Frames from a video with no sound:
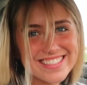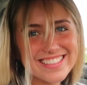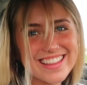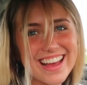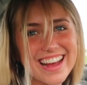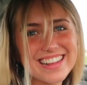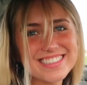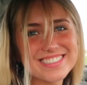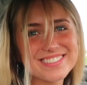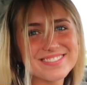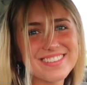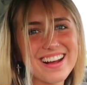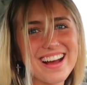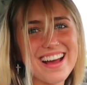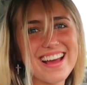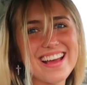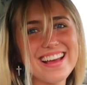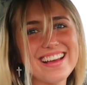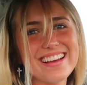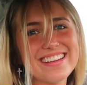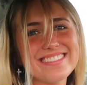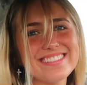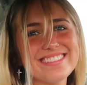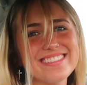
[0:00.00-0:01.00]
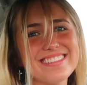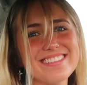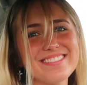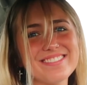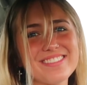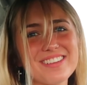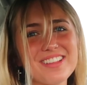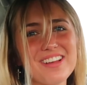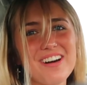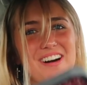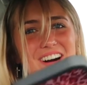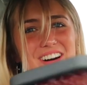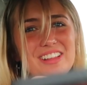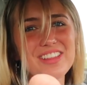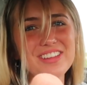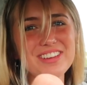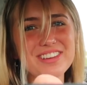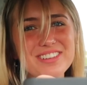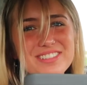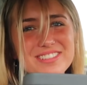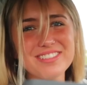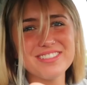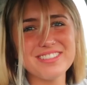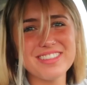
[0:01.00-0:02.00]
That's right. For all of
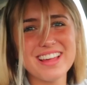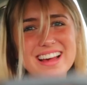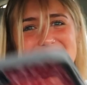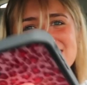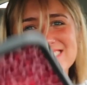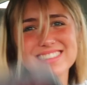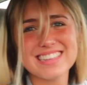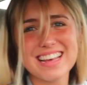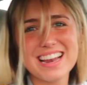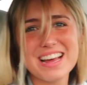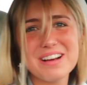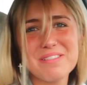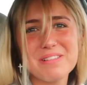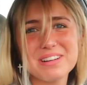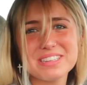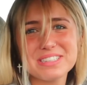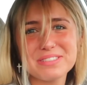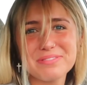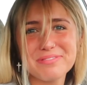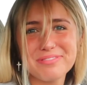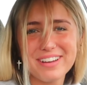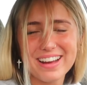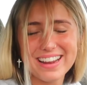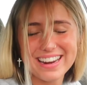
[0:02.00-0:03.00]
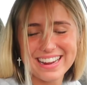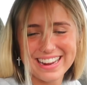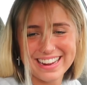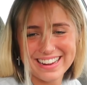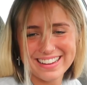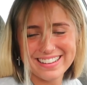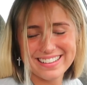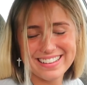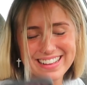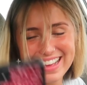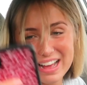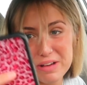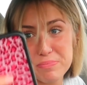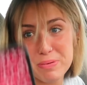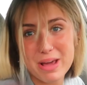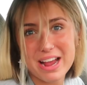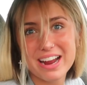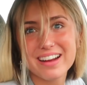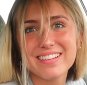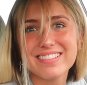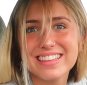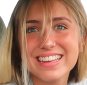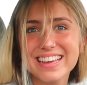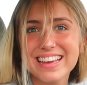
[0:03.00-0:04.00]
you that said I wasn't funny,
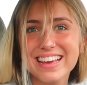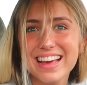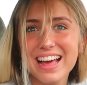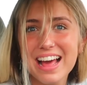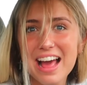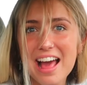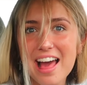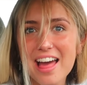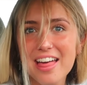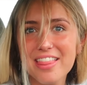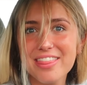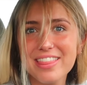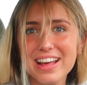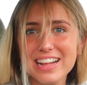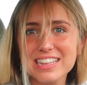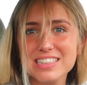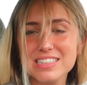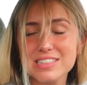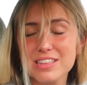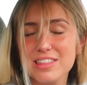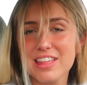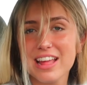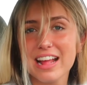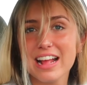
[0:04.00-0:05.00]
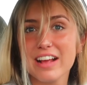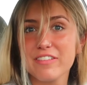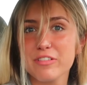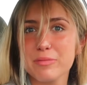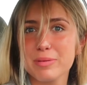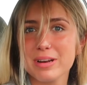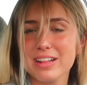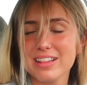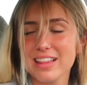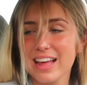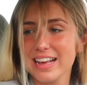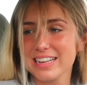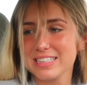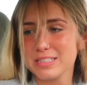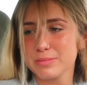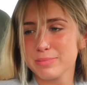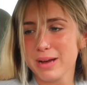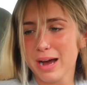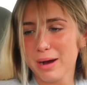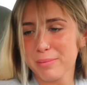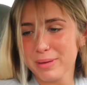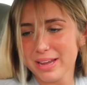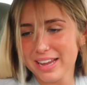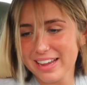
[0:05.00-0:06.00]
apparently that's the thing everybody likes
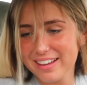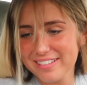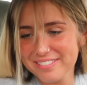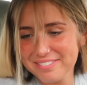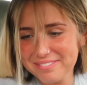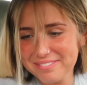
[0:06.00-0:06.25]
about me.